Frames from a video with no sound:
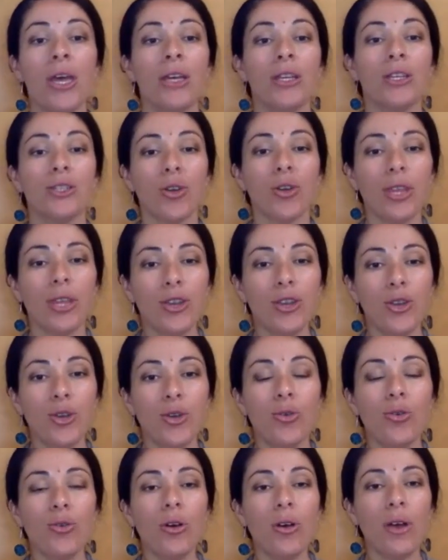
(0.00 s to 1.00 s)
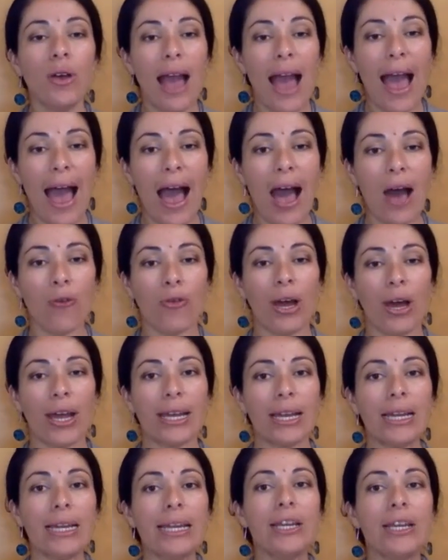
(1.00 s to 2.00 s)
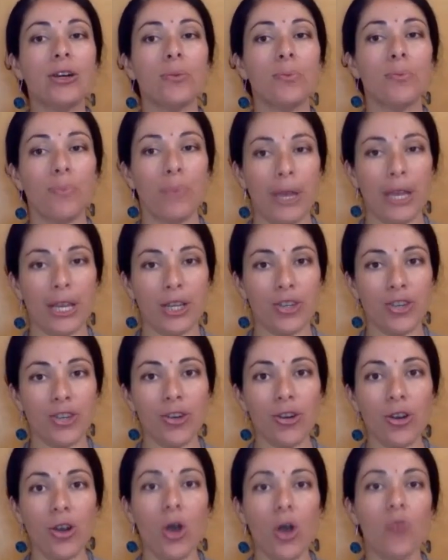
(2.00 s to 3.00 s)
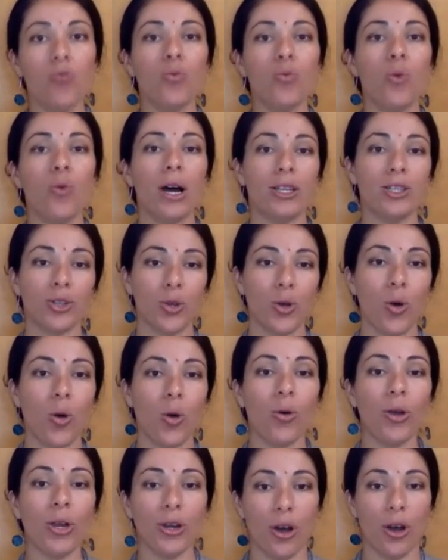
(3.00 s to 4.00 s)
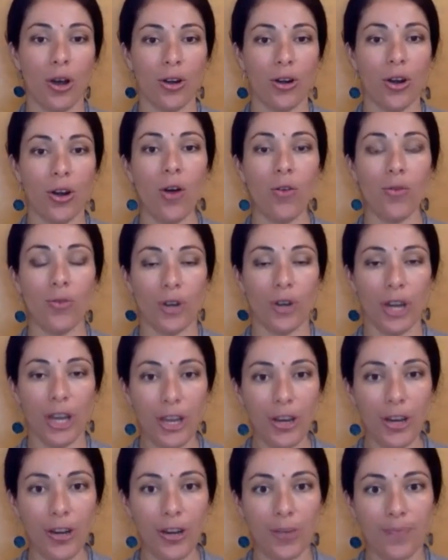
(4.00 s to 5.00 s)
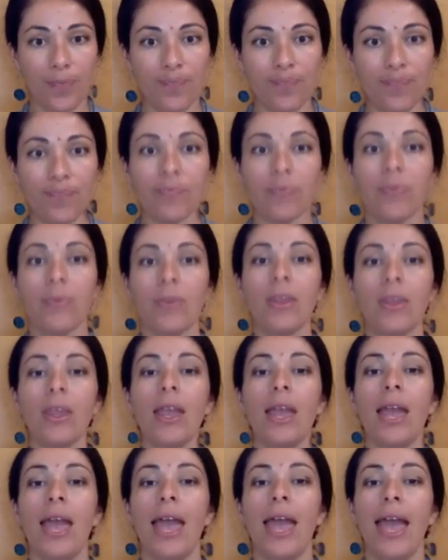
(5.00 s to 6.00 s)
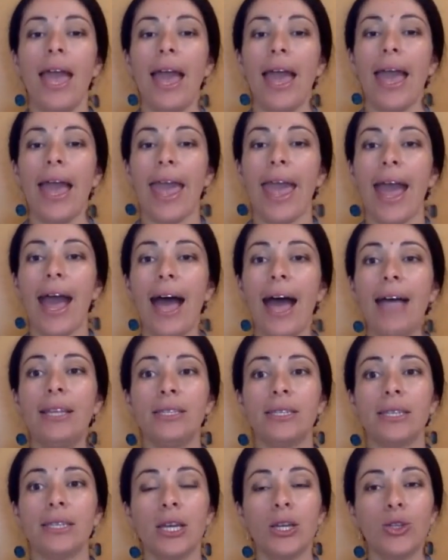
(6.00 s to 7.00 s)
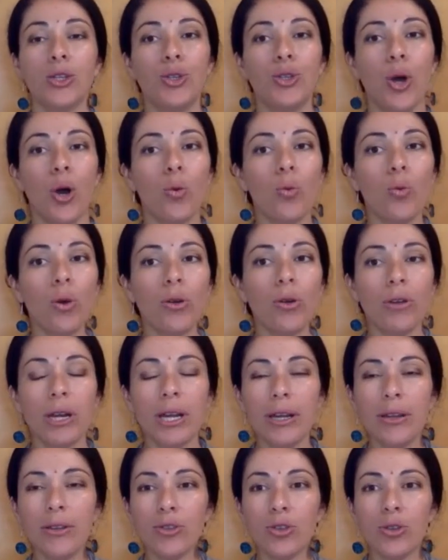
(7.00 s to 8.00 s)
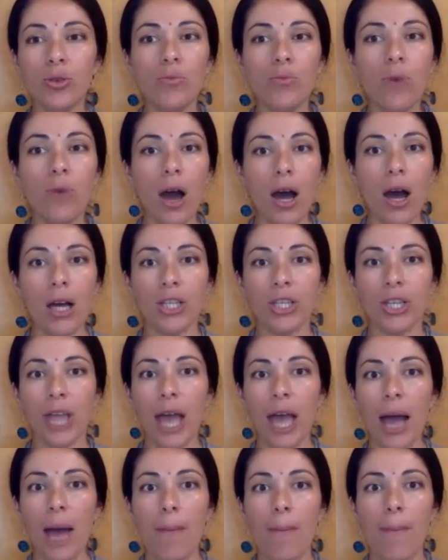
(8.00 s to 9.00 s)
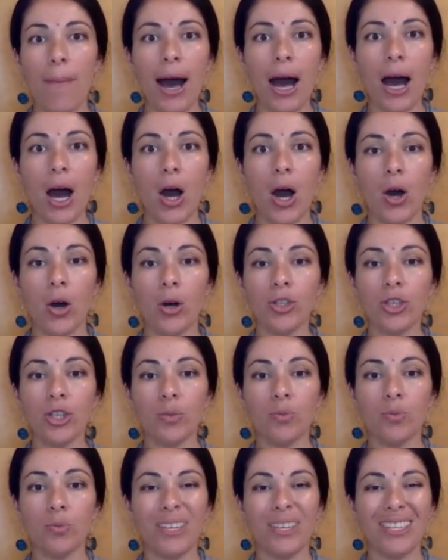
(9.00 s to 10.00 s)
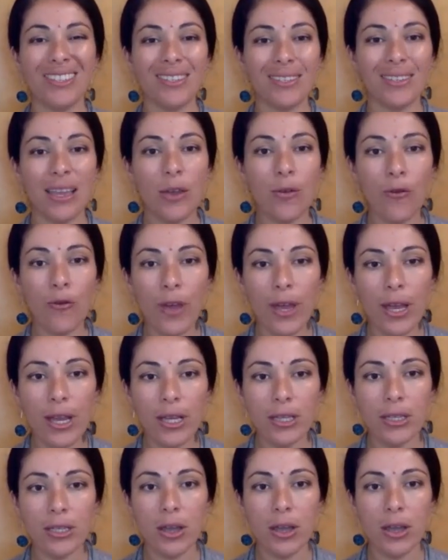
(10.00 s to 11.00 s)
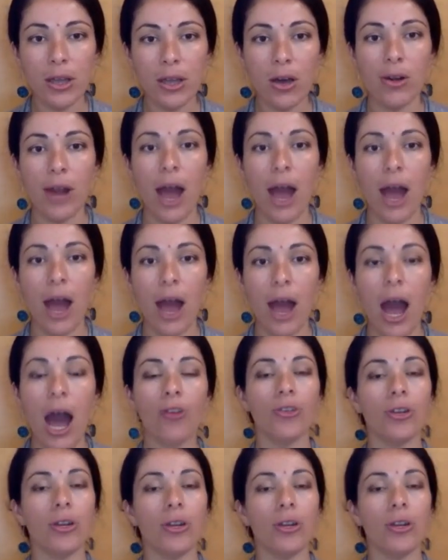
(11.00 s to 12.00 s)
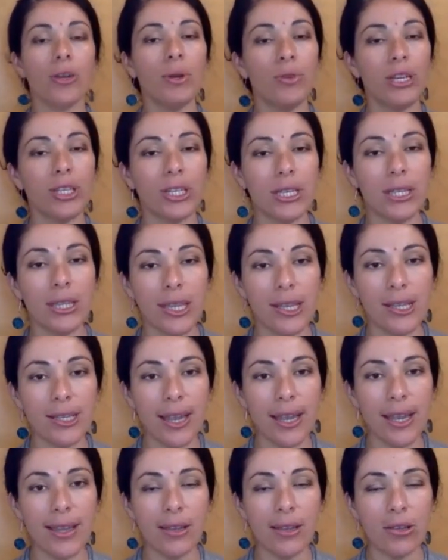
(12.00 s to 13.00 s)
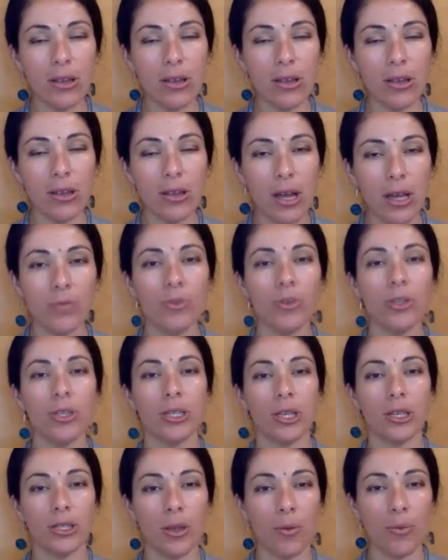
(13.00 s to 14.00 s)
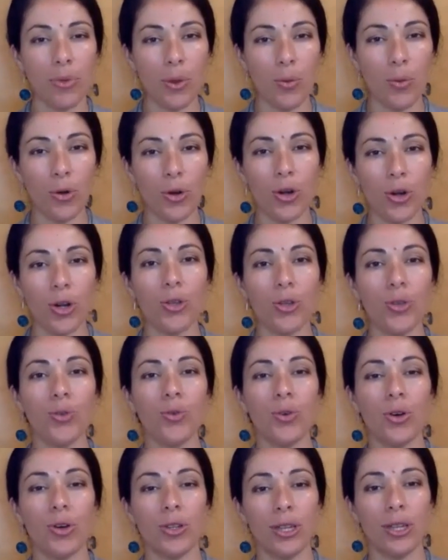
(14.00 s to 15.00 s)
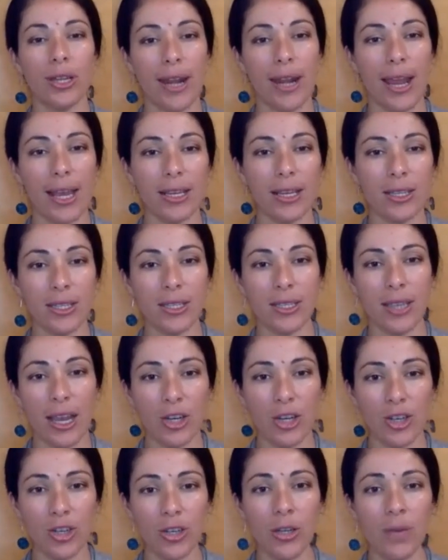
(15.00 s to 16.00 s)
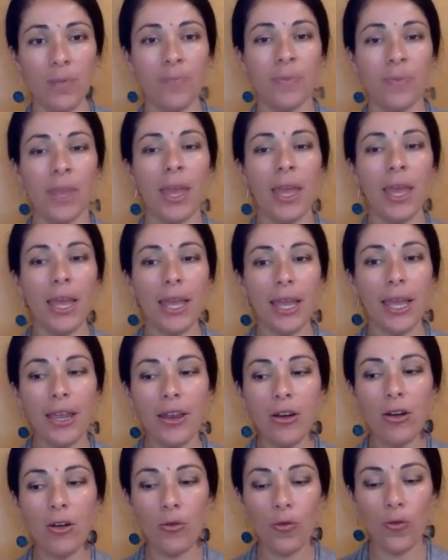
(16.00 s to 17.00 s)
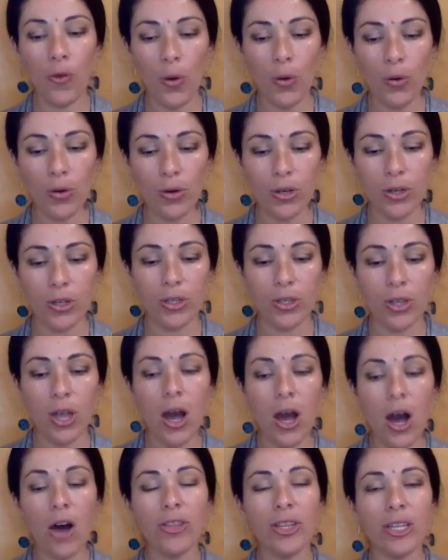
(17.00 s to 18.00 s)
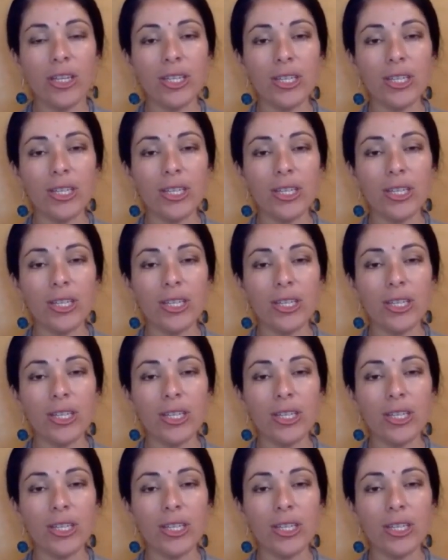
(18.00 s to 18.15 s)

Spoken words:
so that you have a clear picture of what's going on over here. And don't worry too much about specifics on how you're going to be reaching this ideal customer. This is something we're going to do on the next section. Here, focus on the